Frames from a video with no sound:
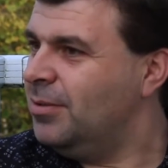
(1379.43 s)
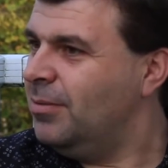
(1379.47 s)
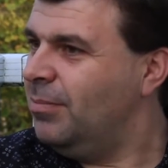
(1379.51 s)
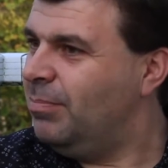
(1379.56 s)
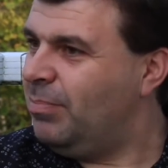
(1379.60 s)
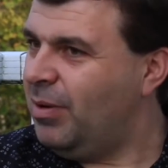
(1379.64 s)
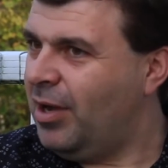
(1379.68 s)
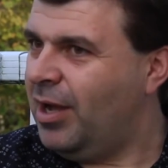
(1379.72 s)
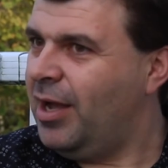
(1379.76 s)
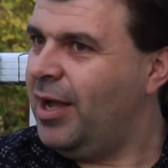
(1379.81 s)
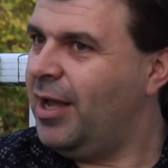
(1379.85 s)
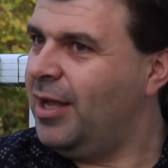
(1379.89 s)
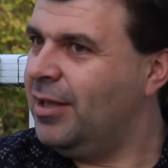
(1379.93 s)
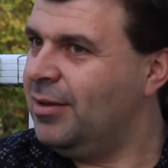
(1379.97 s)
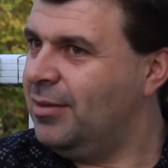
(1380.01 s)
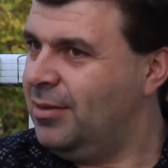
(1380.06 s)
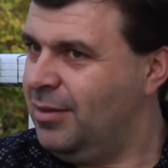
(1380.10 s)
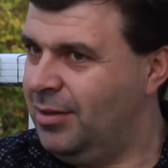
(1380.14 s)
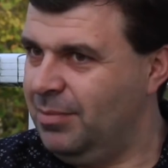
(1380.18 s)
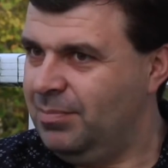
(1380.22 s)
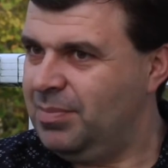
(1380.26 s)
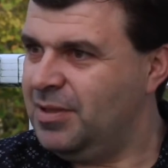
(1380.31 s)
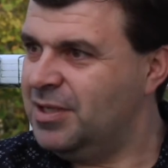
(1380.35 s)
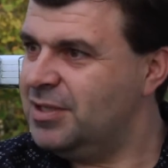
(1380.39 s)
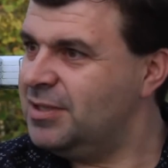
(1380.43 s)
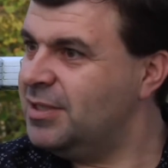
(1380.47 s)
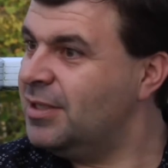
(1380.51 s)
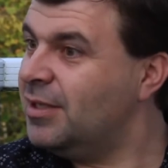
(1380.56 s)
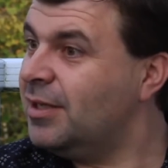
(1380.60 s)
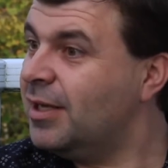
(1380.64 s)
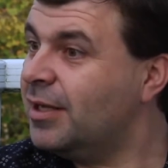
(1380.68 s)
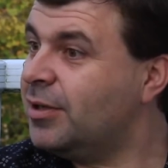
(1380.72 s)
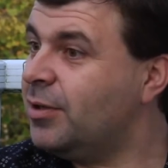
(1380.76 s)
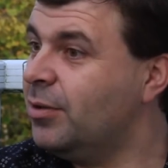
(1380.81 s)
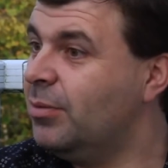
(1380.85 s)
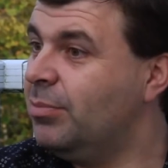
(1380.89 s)
by the BC
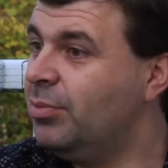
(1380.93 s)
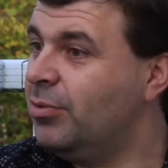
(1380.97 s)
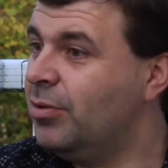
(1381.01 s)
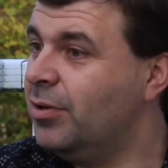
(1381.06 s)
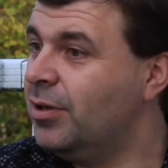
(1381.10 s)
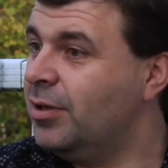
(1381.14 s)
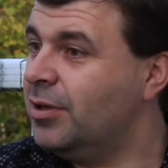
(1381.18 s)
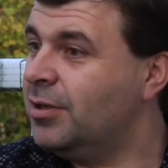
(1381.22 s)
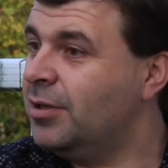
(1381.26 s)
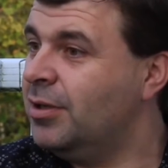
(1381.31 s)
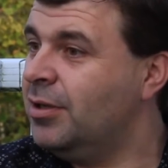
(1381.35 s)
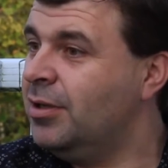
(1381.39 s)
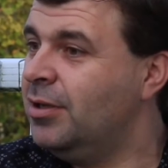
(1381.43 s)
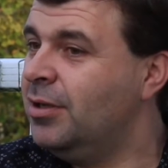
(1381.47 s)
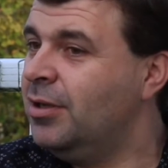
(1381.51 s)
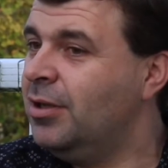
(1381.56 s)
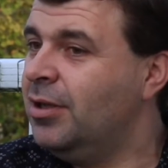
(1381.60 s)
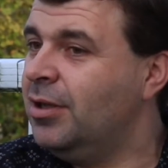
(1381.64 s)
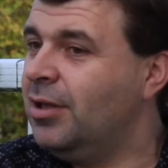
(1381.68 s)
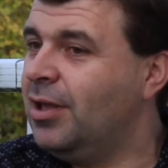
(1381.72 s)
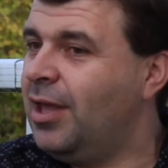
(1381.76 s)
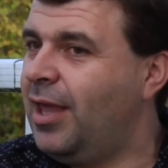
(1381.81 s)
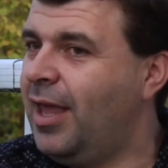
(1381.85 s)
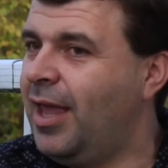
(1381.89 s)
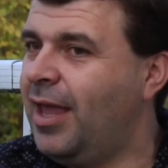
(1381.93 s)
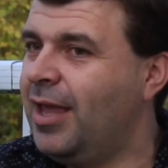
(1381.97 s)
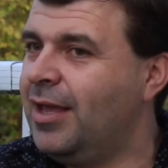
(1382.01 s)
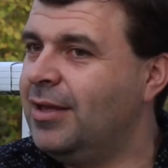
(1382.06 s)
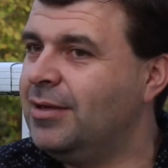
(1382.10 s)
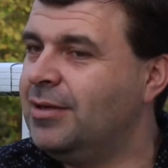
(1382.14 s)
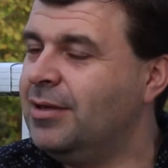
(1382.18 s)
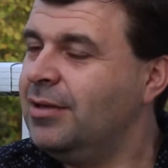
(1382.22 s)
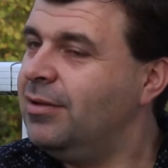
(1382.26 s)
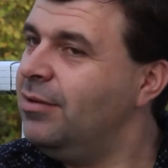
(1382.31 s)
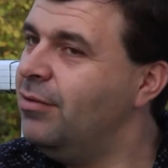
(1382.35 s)
Liquor Board. And,